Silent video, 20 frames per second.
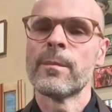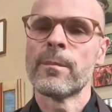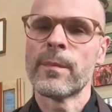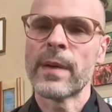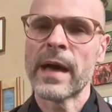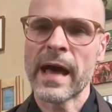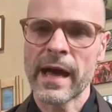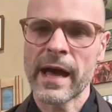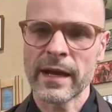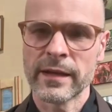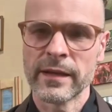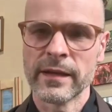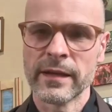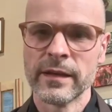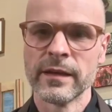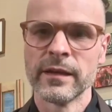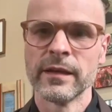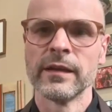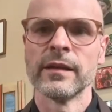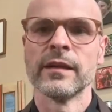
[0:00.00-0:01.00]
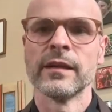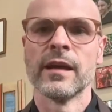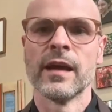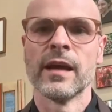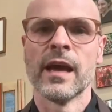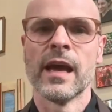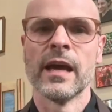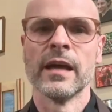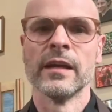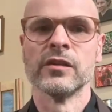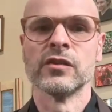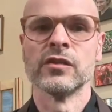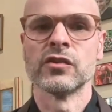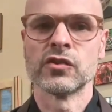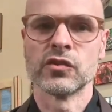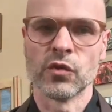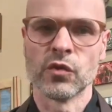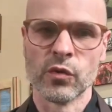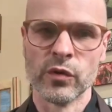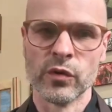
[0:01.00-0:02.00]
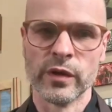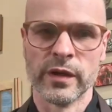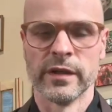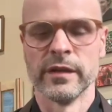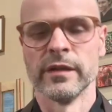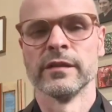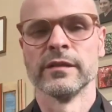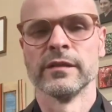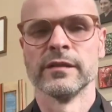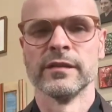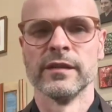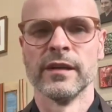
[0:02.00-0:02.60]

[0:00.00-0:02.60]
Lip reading: packing and sorting